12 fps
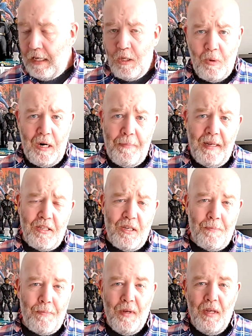is one I
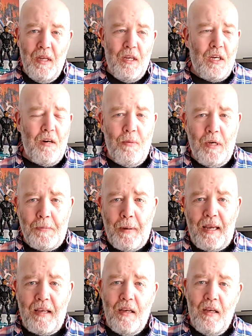picked up a couple of weeks
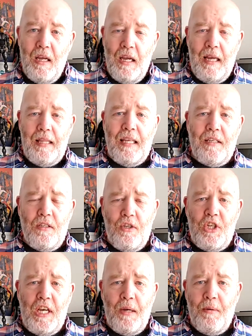back, and that's
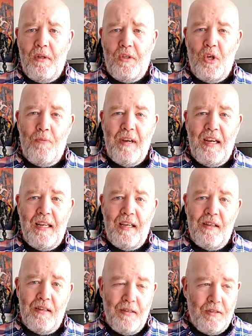Shadow of the Tomb
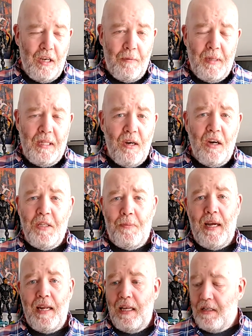Raider. So I've been dying to
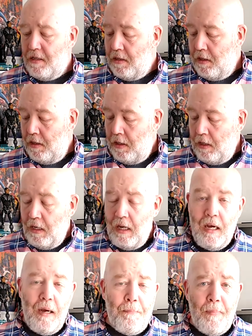play this.
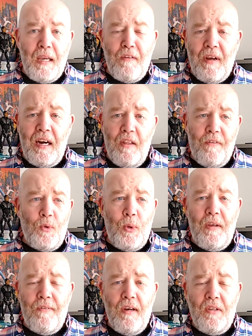Big fan of the
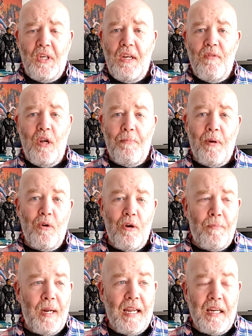2013 reboot.
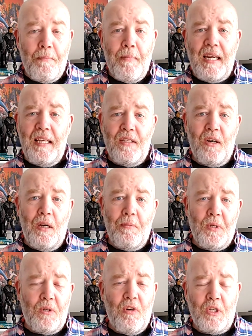I've played it many
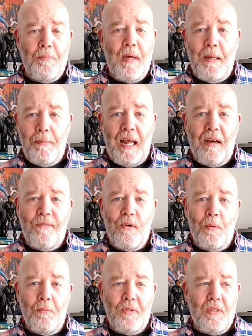times across many
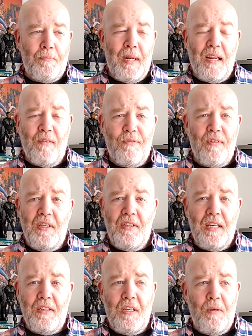platforms. I played it on
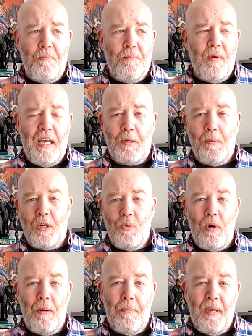360,
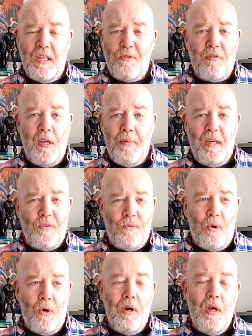Xbox One, PS3,
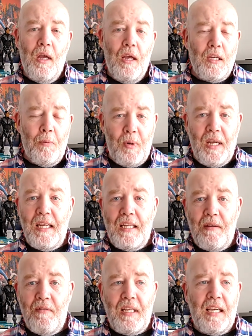PS4.
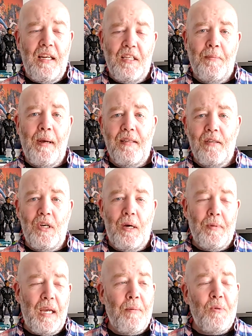Completed it ridiculous amounts of
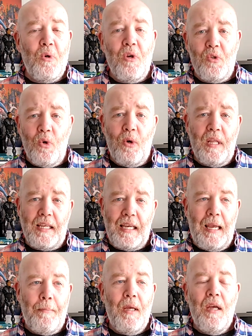times. I absolutely adore that
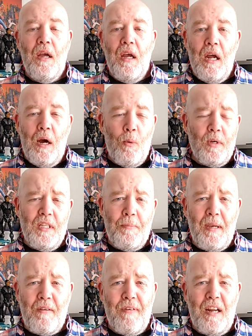game. I wasn't
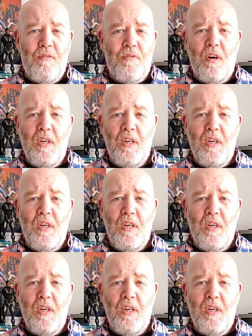a big fan of